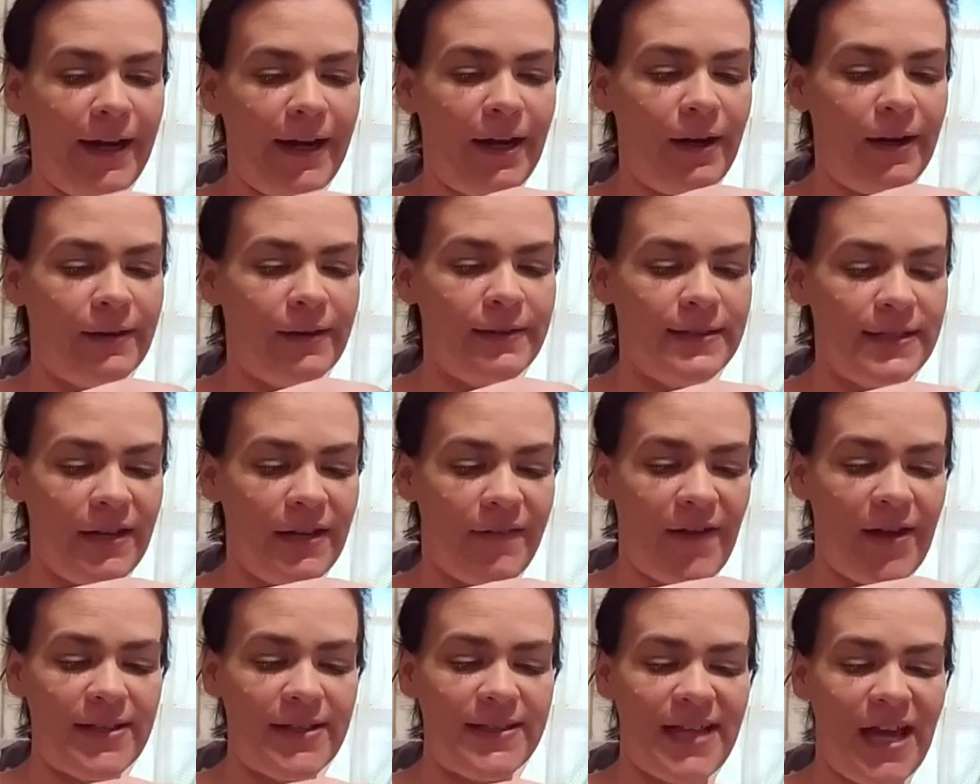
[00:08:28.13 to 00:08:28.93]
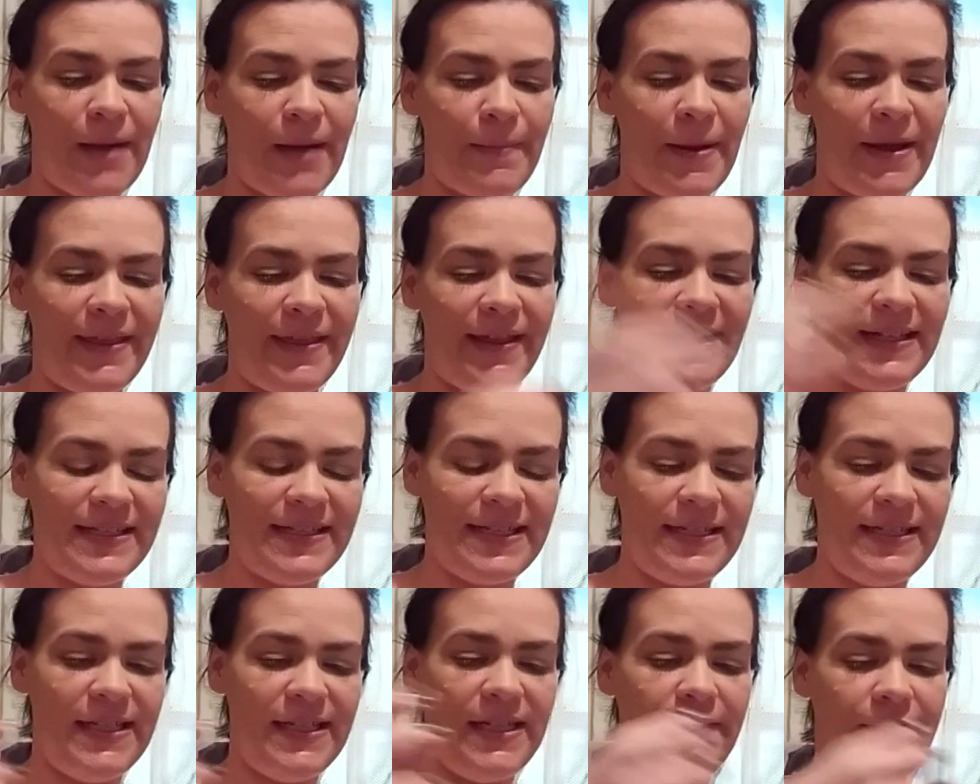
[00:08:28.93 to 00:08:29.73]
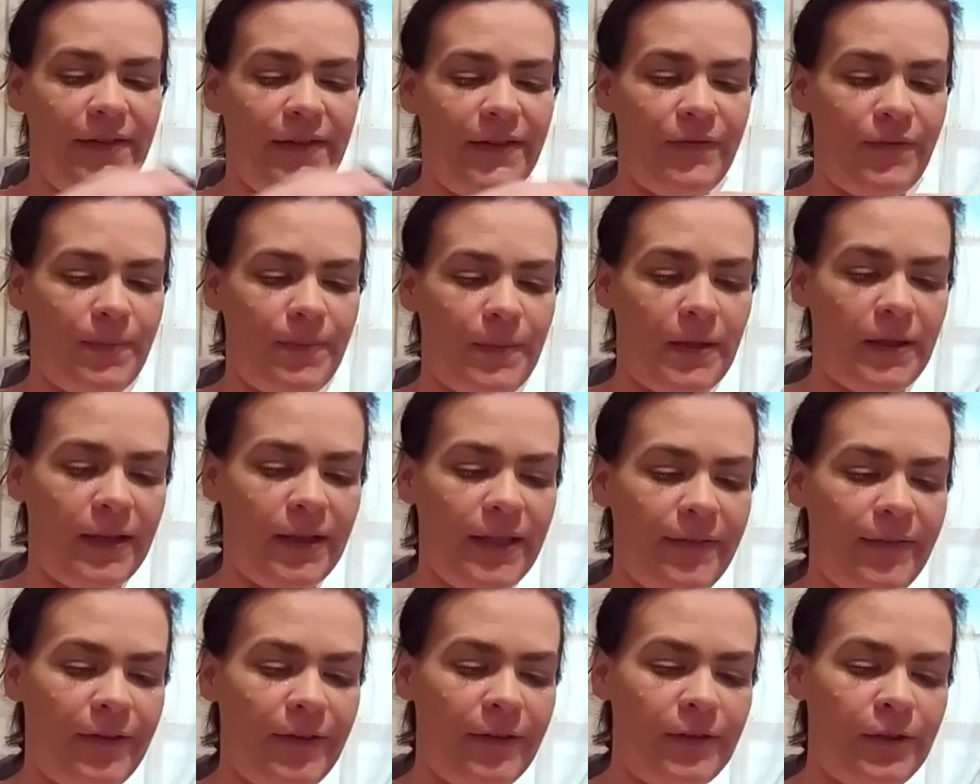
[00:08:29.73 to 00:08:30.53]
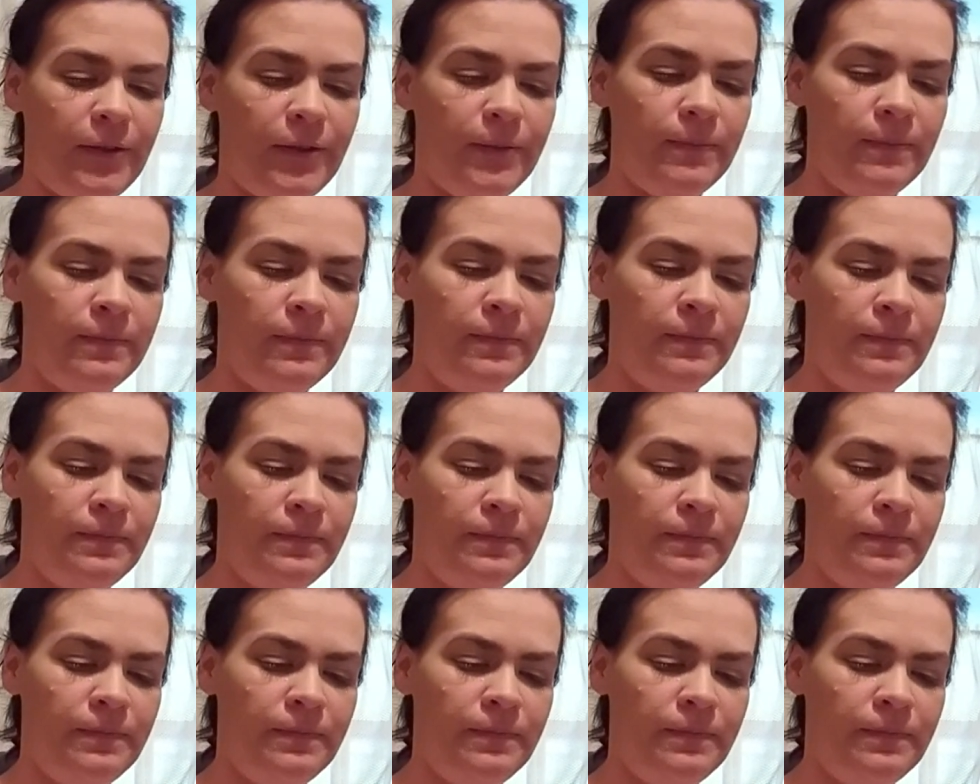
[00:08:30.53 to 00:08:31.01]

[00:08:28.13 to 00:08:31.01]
And stuff outside, but I think it's the TV from the living room.